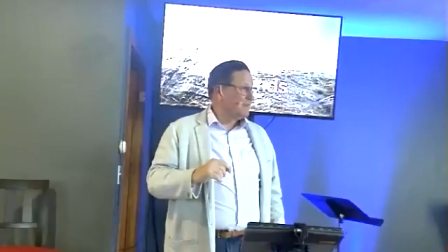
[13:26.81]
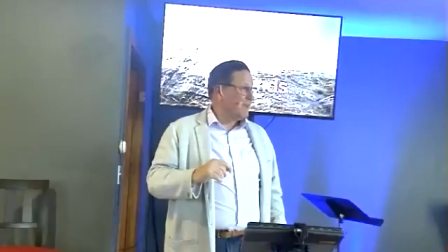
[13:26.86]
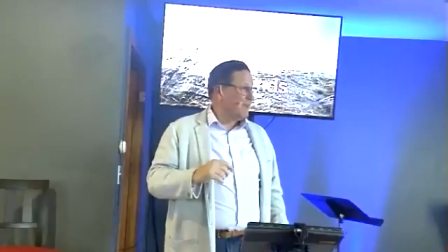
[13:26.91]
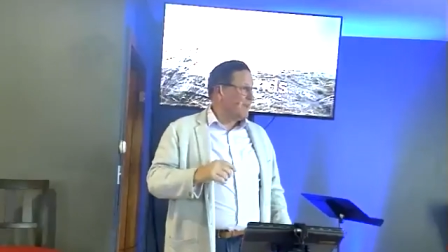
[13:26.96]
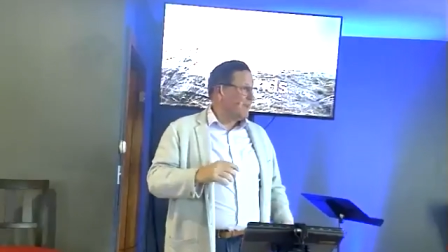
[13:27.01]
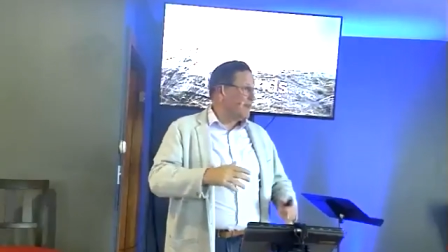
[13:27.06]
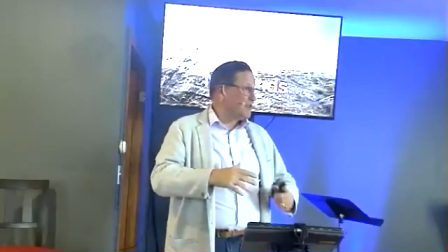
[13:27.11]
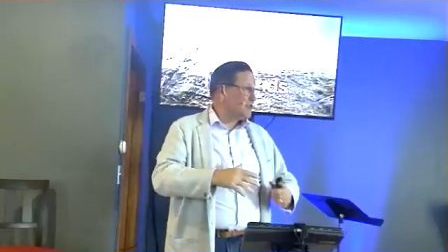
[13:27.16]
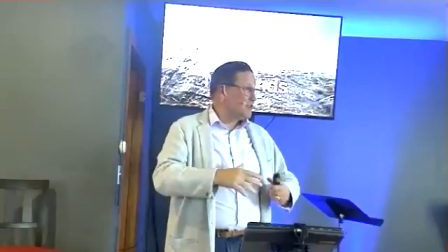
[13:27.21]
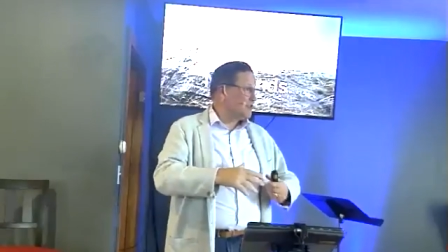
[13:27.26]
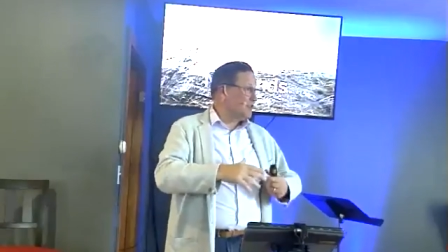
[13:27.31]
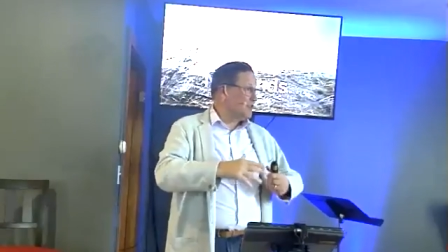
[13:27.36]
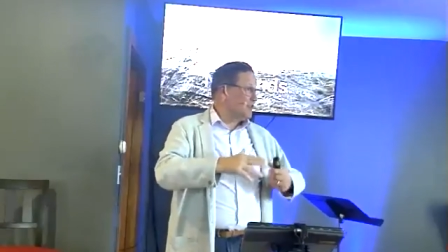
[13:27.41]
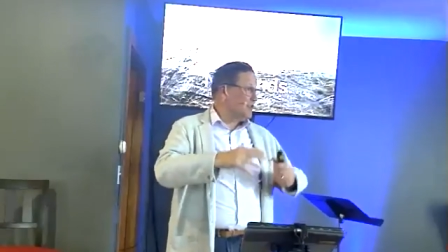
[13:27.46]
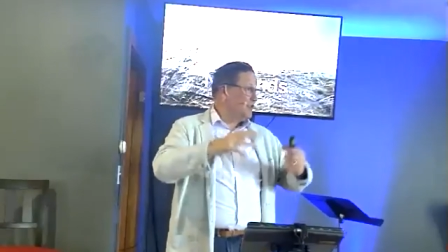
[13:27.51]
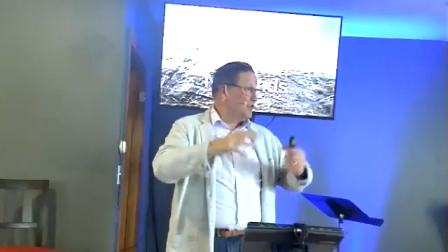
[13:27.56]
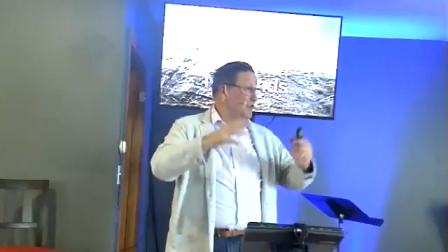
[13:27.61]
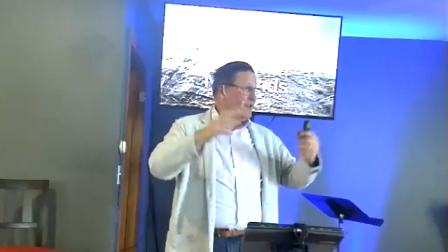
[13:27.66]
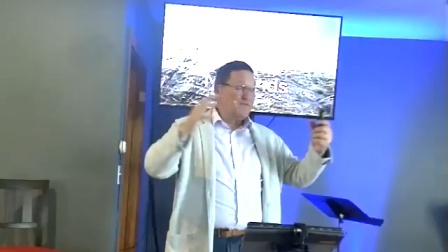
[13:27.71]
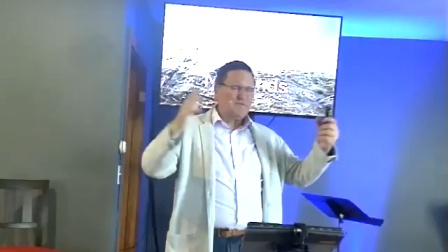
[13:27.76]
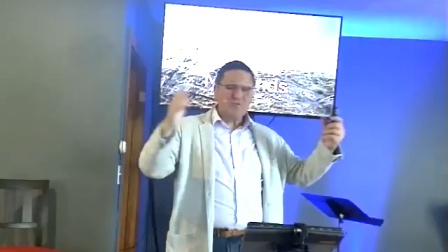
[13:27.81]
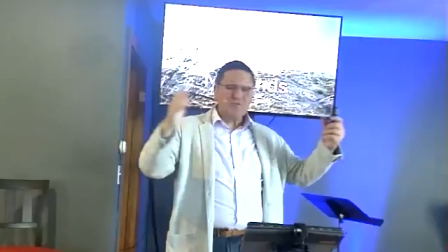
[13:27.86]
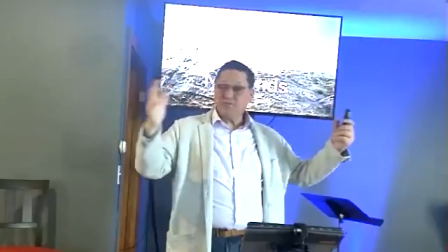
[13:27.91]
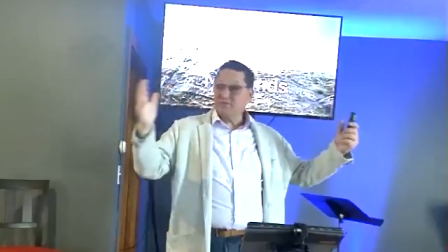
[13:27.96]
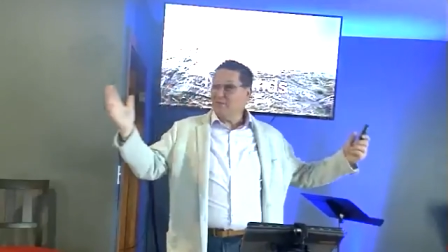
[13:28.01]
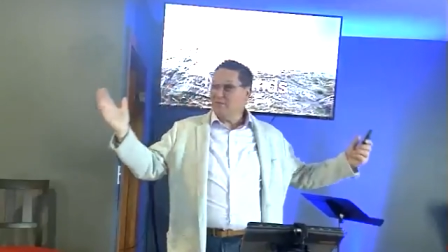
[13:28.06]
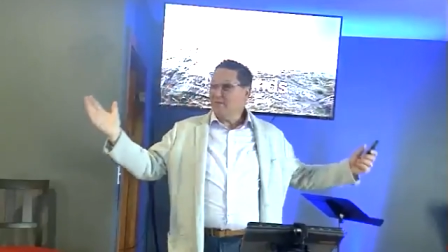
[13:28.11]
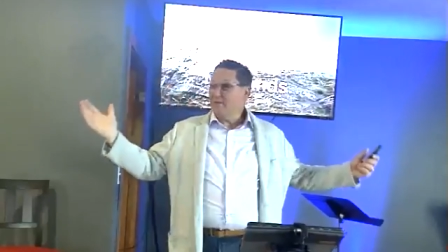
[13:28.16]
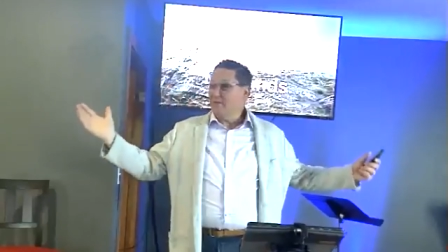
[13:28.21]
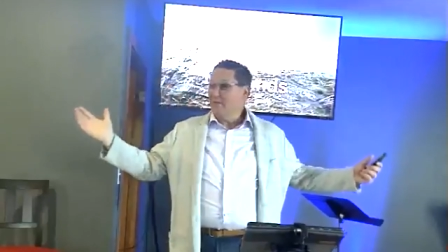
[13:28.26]
and that still
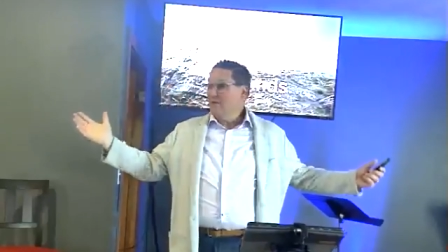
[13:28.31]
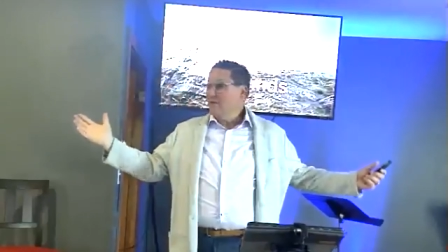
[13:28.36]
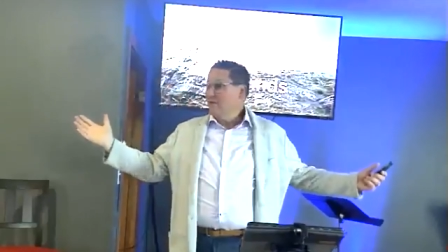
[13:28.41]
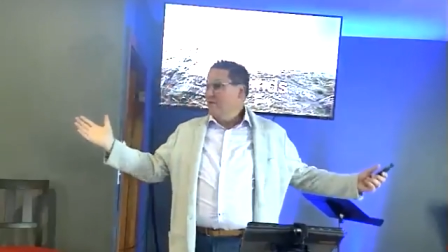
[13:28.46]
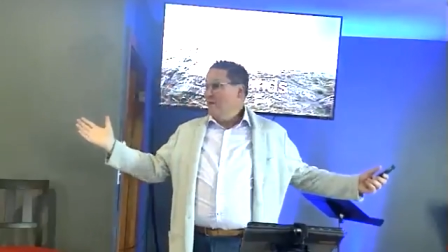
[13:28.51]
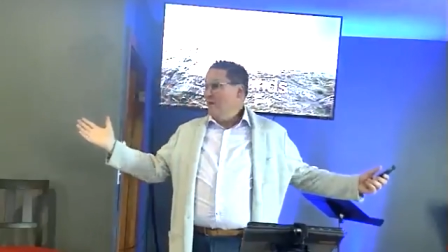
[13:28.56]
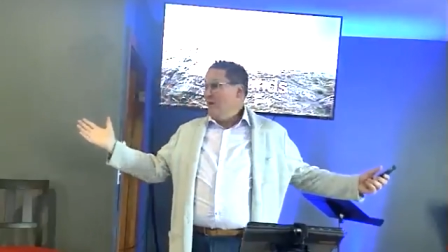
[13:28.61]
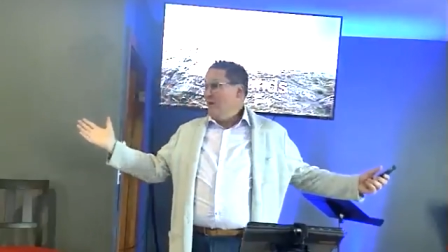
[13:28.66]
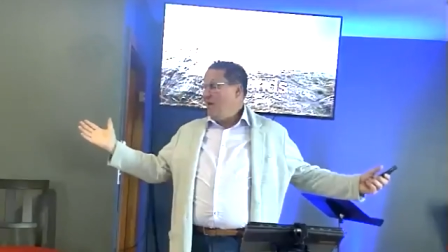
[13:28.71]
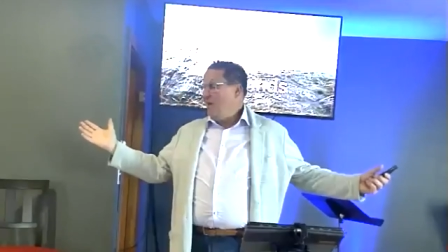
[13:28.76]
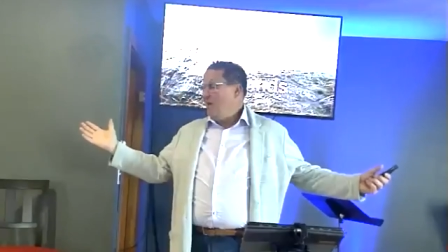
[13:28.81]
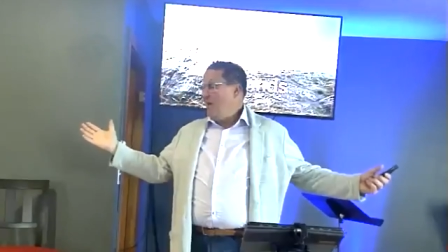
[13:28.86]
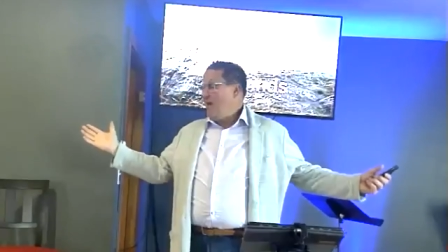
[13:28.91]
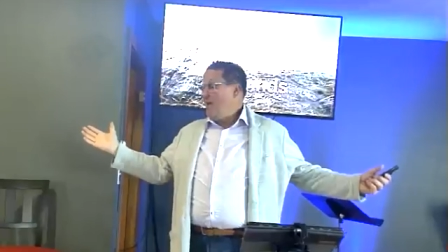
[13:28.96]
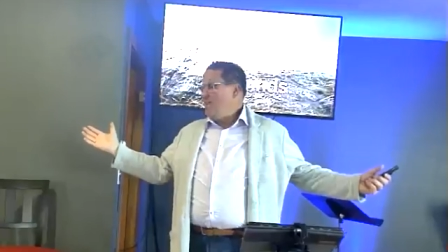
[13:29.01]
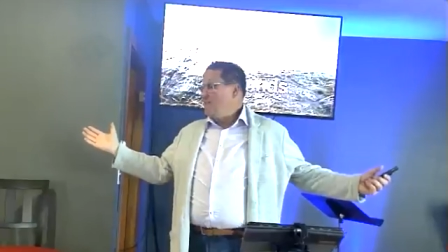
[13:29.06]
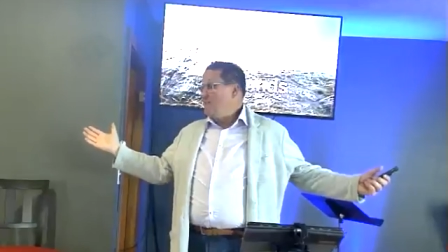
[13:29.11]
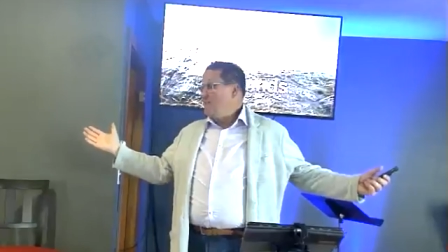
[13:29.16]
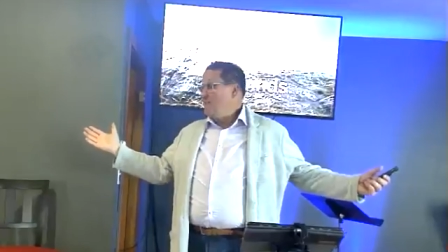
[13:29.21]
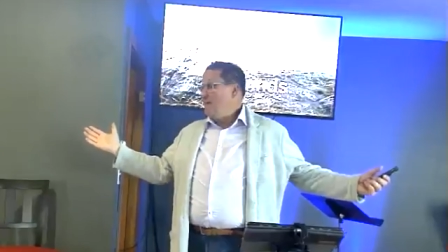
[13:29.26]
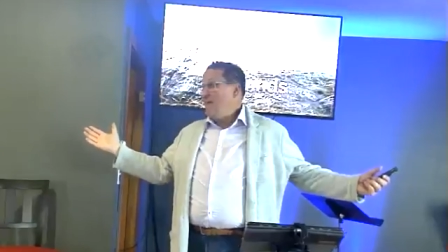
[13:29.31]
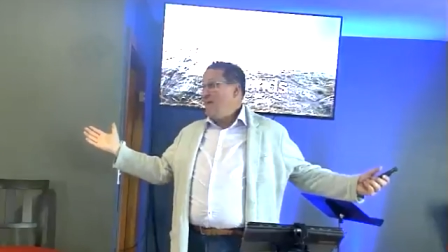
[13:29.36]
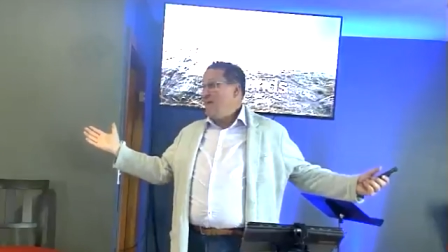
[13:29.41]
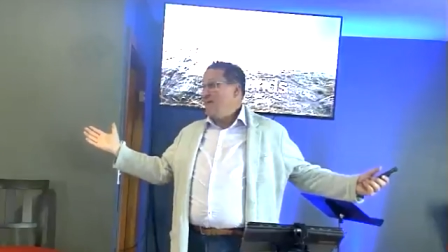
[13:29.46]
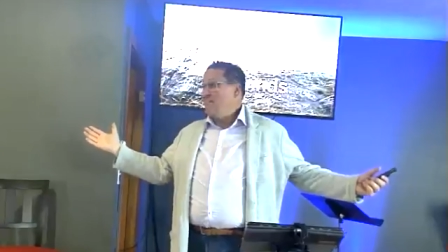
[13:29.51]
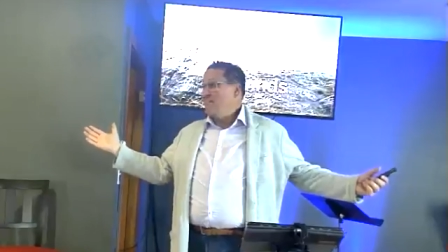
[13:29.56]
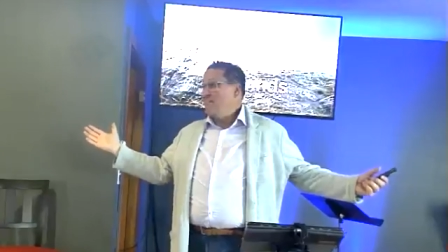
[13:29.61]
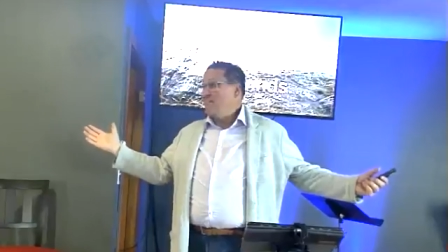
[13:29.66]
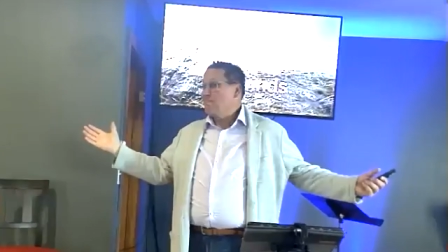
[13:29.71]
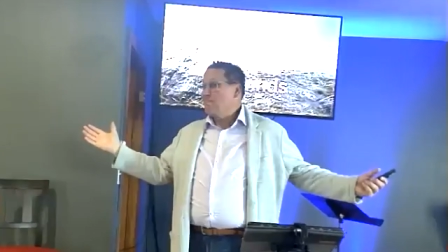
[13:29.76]
lives alive
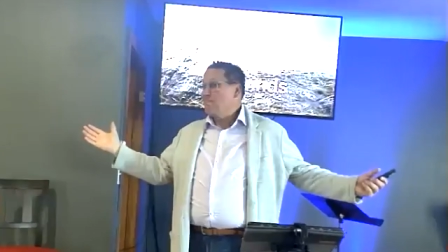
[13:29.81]
today.